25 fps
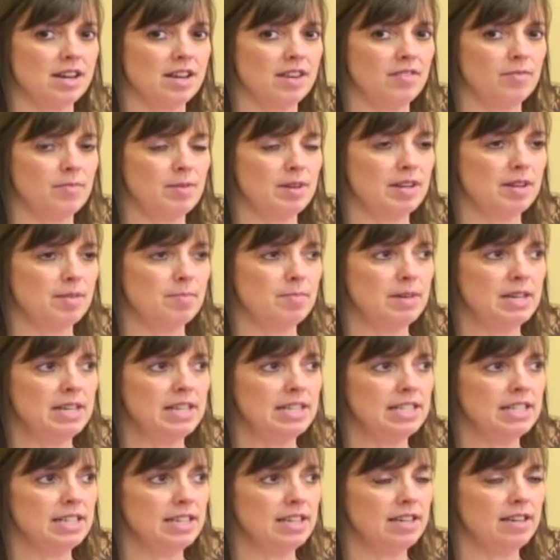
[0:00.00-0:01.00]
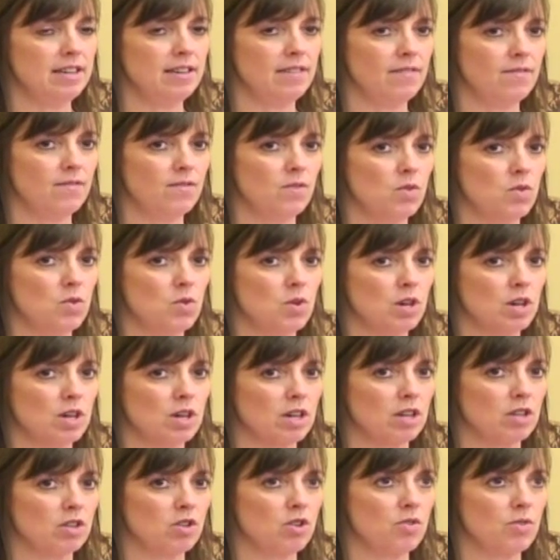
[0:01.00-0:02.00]
I've been a PT
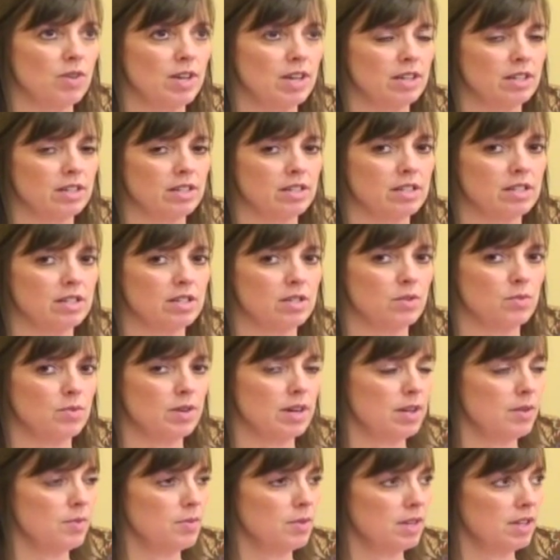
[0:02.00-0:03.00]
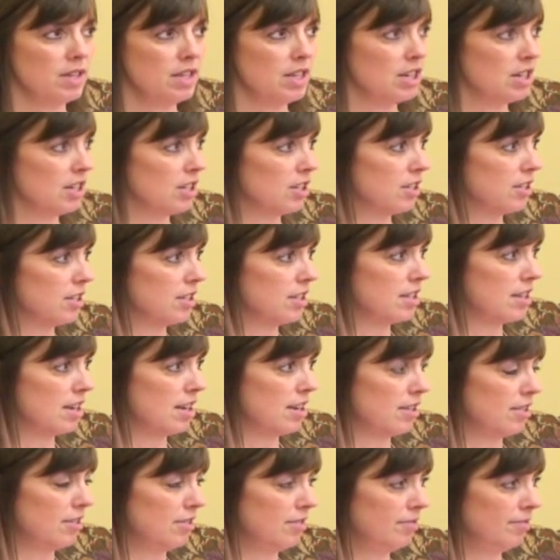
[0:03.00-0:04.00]
for going on 21 years
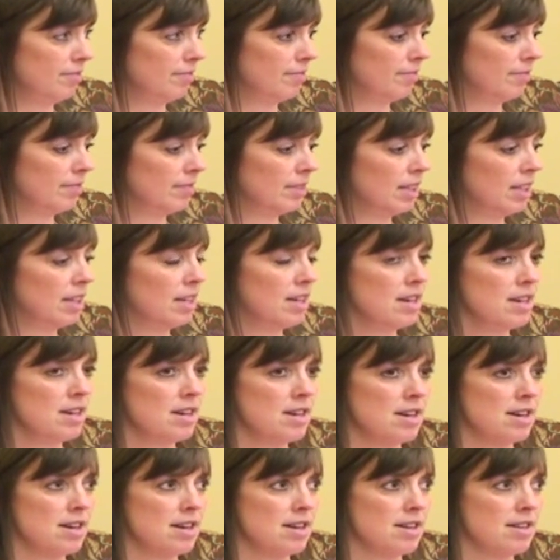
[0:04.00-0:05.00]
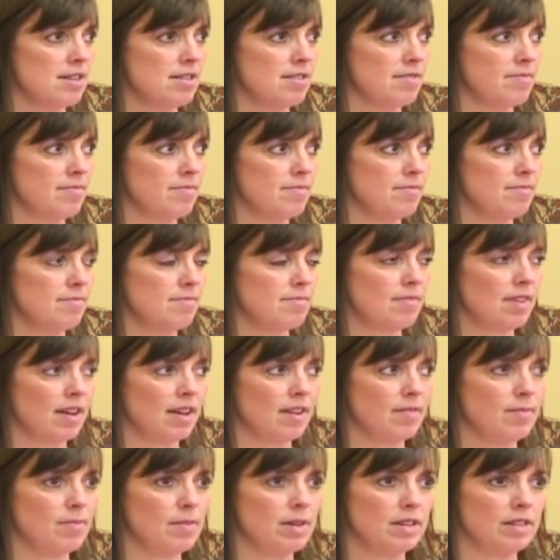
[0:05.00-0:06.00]
now.
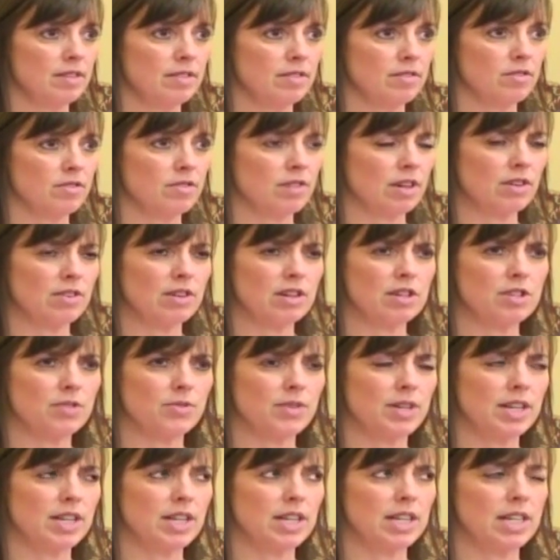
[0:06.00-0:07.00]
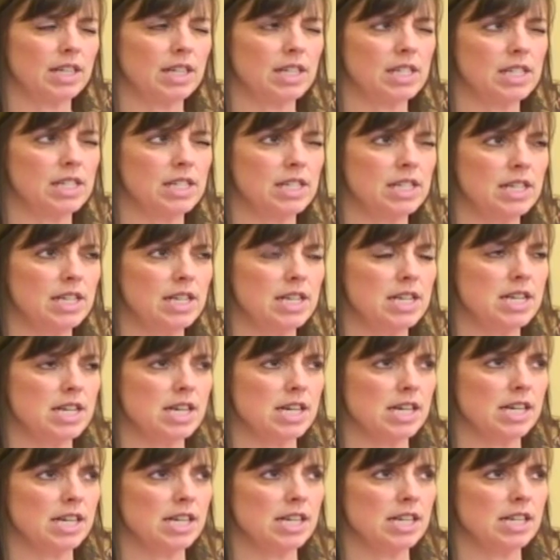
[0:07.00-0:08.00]
I graduated in
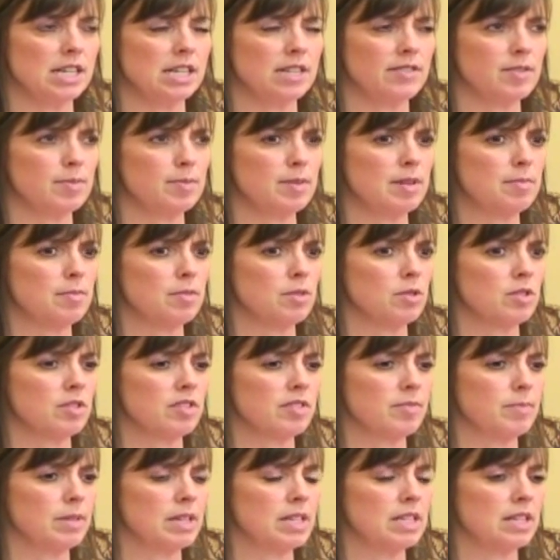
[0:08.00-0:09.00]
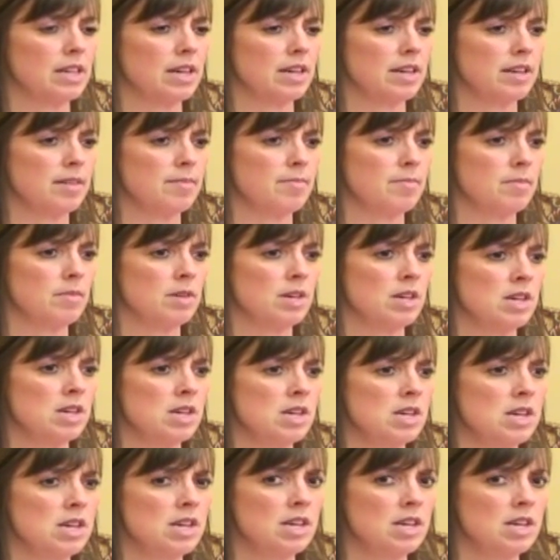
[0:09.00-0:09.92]
1989, and I've spent most of my time